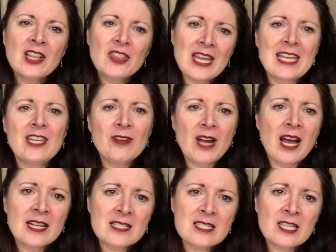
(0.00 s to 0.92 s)
Thank you
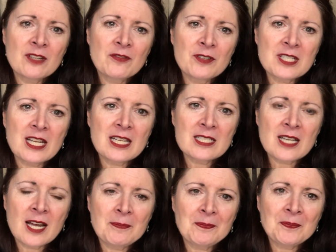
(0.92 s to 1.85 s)
guys for taking
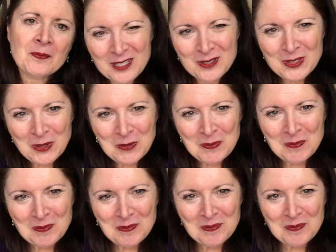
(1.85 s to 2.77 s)
time. See you soon.
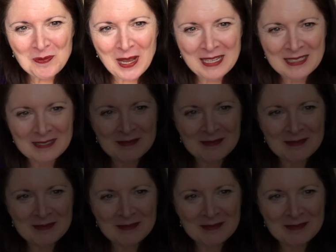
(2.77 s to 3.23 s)
Bye.